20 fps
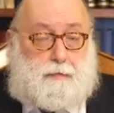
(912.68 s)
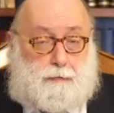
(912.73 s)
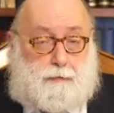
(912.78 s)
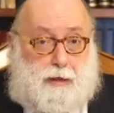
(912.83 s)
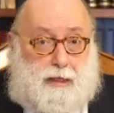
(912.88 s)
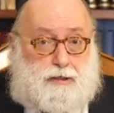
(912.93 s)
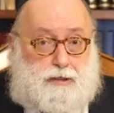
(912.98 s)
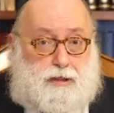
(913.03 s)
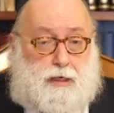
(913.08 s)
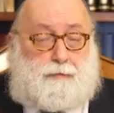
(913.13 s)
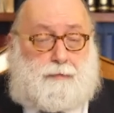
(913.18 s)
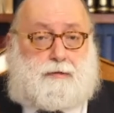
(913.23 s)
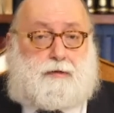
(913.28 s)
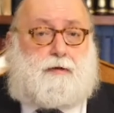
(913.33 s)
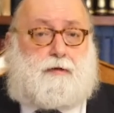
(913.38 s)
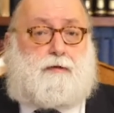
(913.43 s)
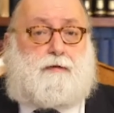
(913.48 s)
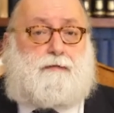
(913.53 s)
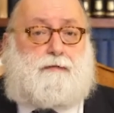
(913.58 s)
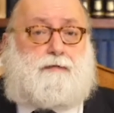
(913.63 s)
Baal Shem
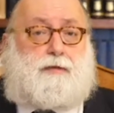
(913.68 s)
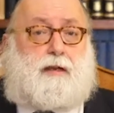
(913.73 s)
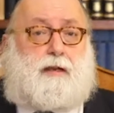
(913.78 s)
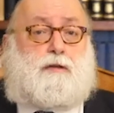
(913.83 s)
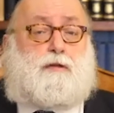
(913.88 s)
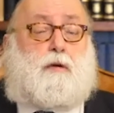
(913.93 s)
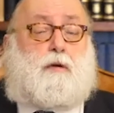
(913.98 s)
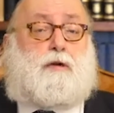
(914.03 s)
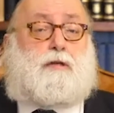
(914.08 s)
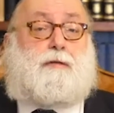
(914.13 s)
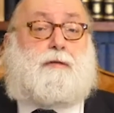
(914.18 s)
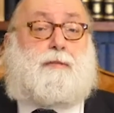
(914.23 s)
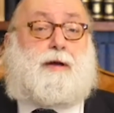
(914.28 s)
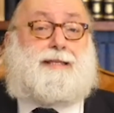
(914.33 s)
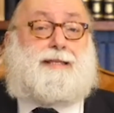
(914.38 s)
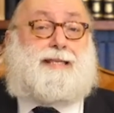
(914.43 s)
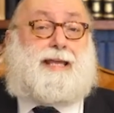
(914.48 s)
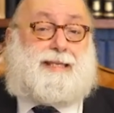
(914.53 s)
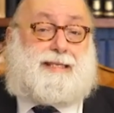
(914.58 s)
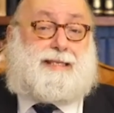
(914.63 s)
Tov, that he talks
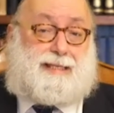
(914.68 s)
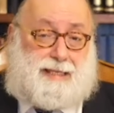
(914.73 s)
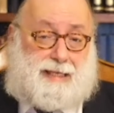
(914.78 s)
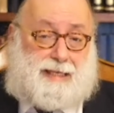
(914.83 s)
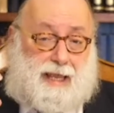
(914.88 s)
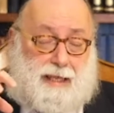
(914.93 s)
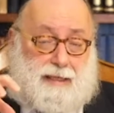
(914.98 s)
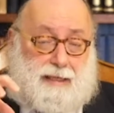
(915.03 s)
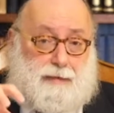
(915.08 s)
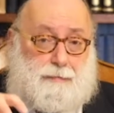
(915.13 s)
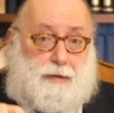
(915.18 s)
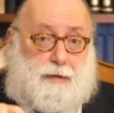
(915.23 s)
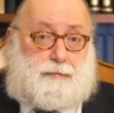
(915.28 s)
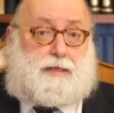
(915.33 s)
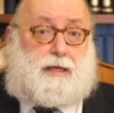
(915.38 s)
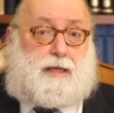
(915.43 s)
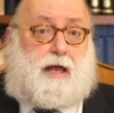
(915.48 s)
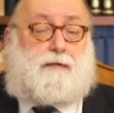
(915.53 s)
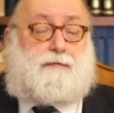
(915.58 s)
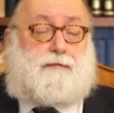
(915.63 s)
about, that it's the Kelim
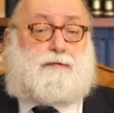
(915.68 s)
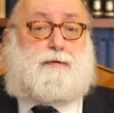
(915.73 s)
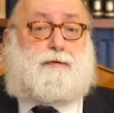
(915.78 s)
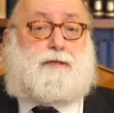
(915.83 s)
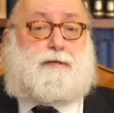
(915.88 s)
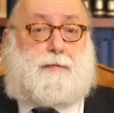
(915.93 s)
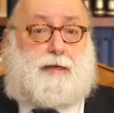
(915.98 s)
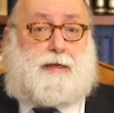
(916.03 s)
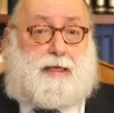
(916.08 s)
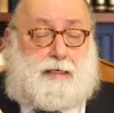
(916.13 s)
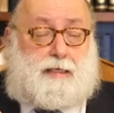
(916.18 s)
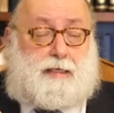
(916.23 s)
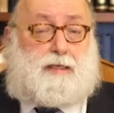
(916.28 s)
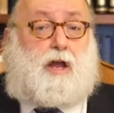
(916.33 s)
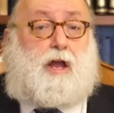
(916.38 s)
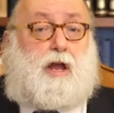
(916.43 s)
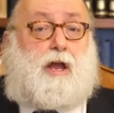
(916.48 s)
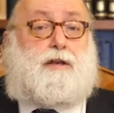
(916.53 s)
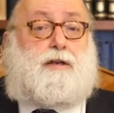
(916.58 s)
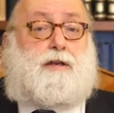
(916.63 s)
themselves, which means
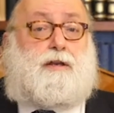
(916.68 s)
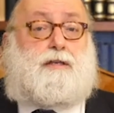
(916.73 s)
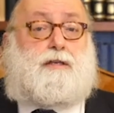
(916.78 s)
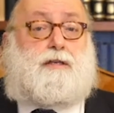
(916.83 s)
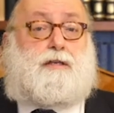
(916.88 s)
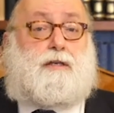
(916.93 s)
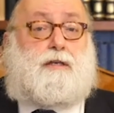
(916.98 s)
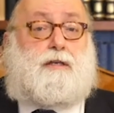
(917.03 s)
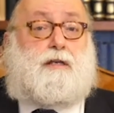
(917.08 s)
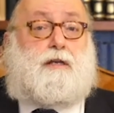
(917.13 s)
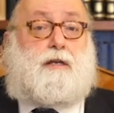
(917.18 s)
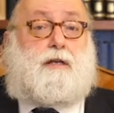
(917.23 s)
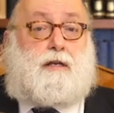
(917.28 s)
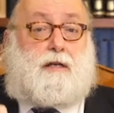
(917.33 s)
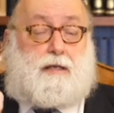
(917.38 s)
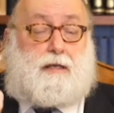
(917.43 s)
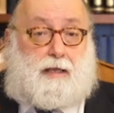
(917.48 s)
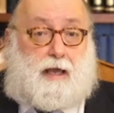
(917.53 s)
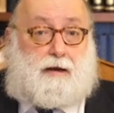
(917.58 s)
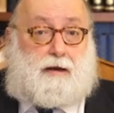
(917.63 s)
the Eris
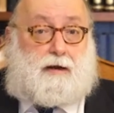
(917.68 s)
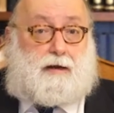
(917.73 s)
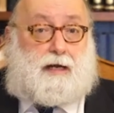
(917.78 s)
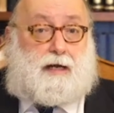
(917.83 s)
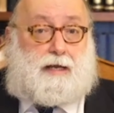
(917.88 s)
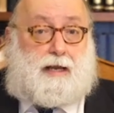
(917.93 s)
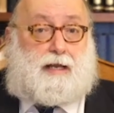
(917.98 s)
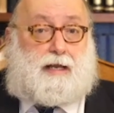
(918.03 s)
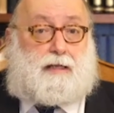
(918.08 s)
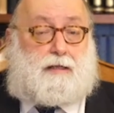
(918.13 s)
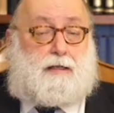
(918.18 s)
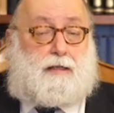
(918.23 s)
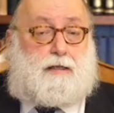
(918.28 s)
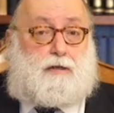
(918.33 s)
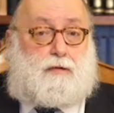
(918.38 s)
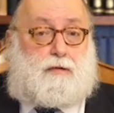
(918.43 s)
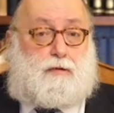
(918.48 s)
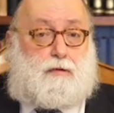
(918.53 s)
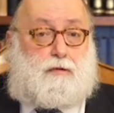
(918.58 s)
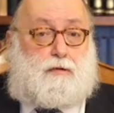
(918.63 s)
that are connected
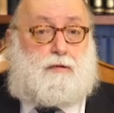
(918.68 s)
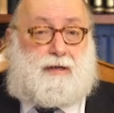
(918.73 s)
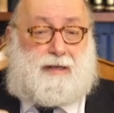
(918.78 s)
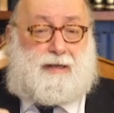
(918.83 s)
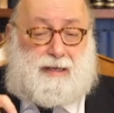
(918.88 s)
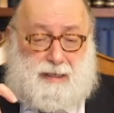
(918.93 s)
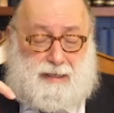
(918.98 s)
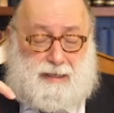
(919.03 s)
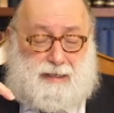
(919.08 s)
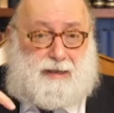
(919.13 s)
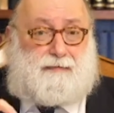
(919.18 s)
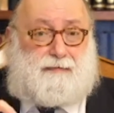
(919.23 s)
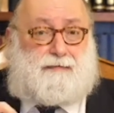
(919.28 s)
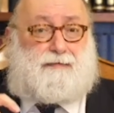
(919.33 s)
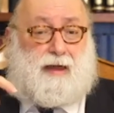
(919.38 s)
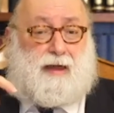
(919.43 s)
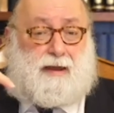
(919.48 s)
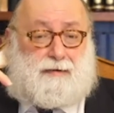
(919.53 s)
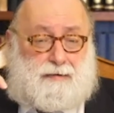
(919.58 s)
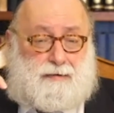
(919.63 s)
to
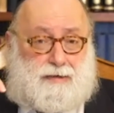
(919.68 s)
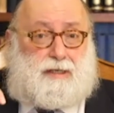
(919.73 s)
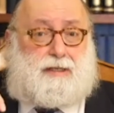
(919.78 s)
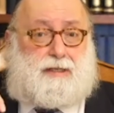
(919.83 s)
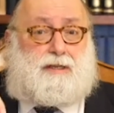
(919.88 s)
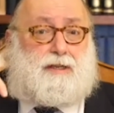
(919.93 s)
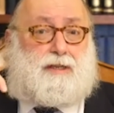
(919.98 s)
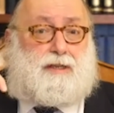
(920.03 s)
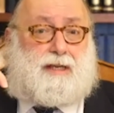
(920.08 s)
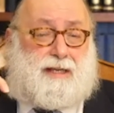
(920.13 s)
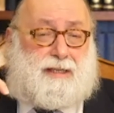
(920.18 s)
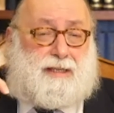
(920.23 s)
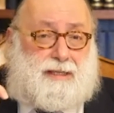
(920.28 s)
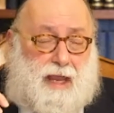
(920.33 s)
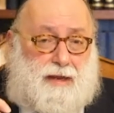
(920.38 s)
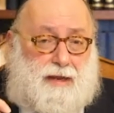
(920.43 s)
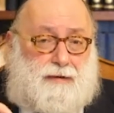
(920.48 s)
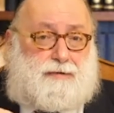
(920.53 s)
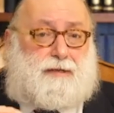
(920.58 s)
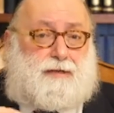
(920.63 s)
give energy to the
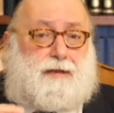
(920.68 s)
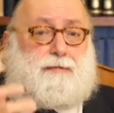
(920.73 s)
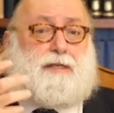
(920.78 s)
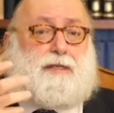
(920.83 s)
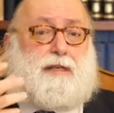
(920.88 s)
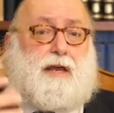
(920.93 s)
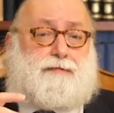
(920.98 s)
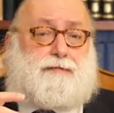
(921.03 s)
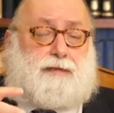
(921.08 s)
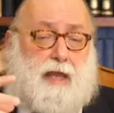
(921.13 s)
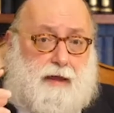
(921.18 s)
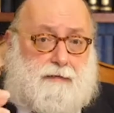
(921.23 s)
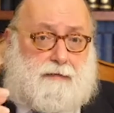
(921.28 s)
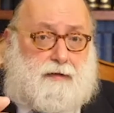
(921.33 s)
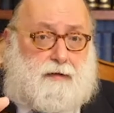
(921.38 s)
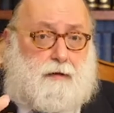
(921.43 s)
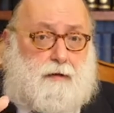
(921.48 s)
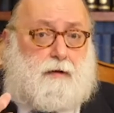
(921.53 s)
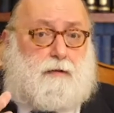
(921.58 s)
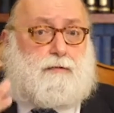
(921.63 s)
containers themselves. They have
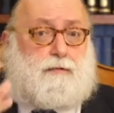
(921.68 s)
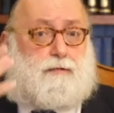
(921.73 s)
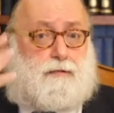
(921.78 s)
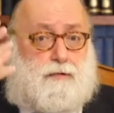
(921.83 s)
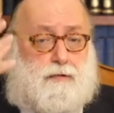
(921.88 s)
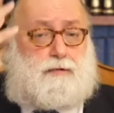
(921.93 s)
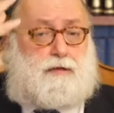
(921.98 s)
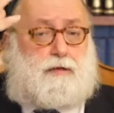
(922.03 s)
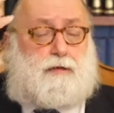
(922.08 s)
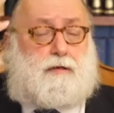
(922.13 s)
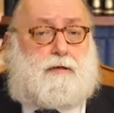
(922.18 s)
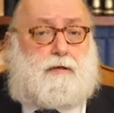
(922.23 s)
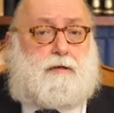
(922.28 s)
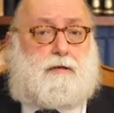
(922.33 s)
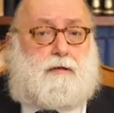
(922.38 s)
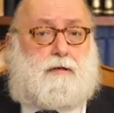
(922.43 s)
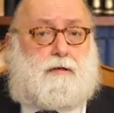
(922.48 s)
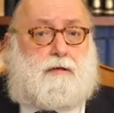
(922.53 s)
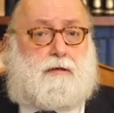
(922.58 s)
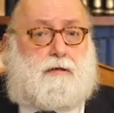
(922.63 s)
their own root
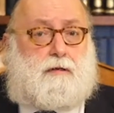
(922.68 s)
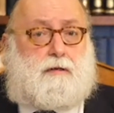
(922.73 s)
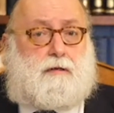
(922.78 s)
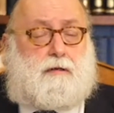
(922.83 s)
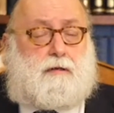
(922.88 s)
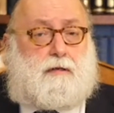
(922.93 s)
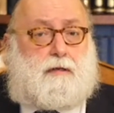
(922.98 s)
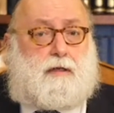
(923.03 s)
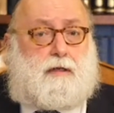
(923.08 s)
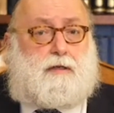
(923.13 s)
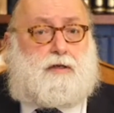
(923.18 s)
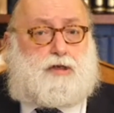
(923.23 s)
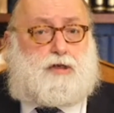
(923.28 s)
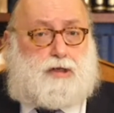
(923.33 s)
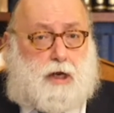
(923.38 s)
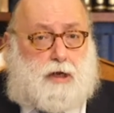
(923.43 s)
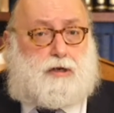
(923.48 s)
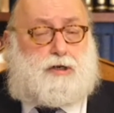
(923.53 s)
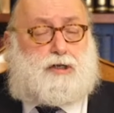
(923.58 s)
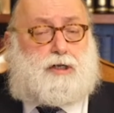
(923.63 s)
in the
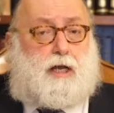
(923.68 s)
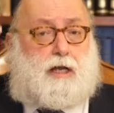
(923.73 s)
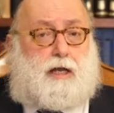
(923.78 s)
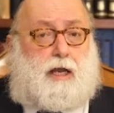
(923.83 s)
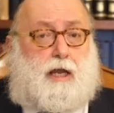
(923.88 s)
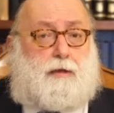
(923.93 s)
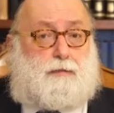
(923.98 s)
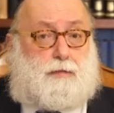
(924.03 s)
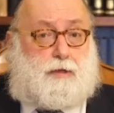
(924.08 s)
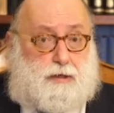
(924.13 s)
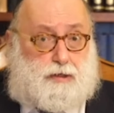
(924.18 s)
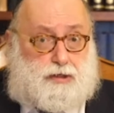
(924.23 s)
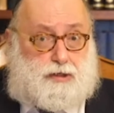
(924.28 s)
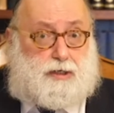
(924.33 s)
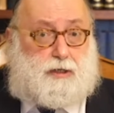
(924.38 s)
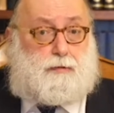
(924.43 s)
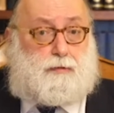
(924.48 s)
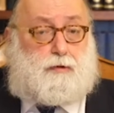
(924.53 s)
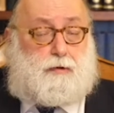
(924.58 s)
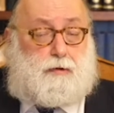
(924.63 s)
Sheresh HaKelim, the
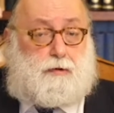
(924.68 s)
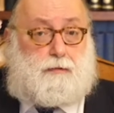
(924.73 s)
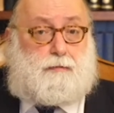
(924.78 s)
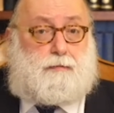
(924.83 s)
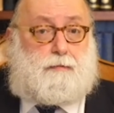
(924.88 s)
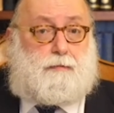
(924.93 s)
Rishimu,